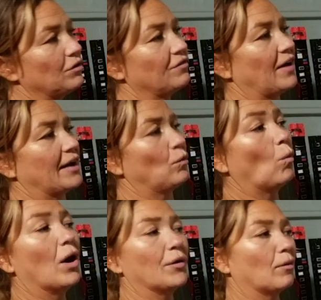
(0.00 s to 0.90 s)
you find
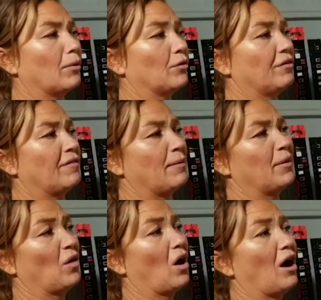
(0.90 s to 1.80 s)
one or both of them in
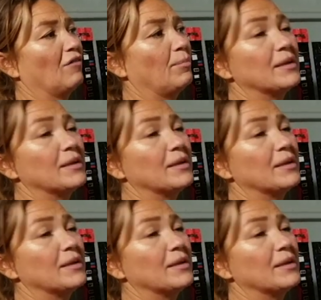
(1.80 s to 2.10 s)
the off